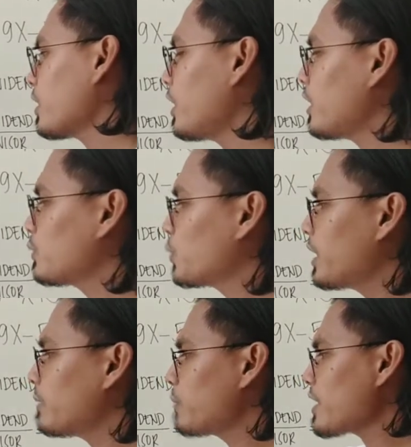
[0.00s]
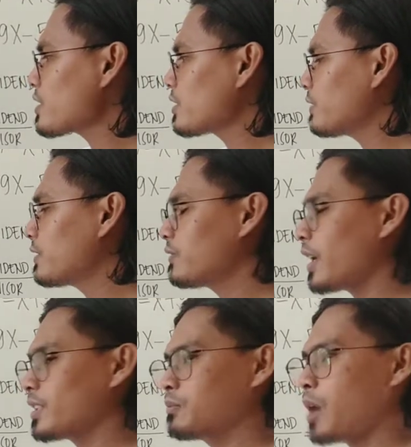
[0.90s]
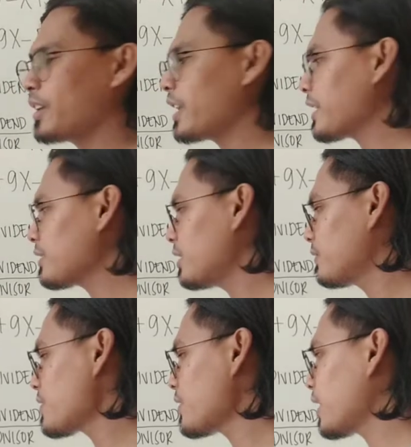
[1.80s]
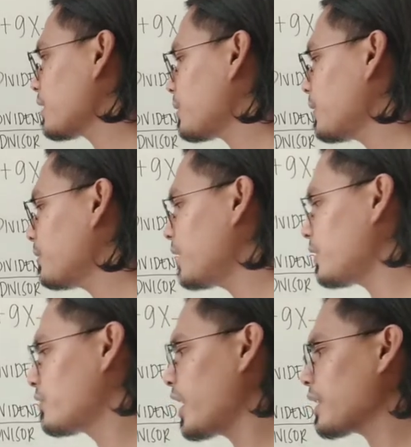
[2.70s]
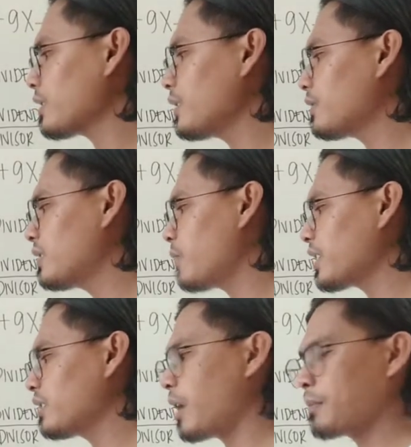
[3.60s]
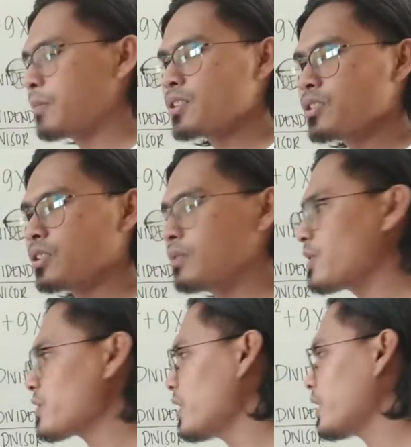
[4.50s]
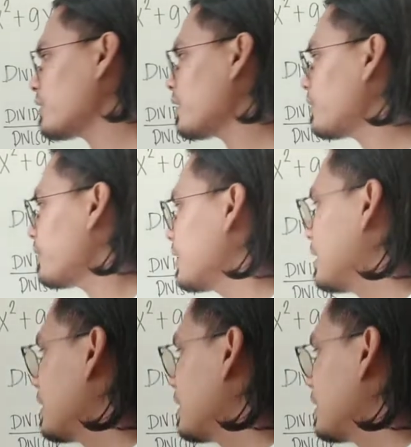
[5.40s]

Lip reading: and we have positive divided by negative is negative, and negative divided by positive is negative.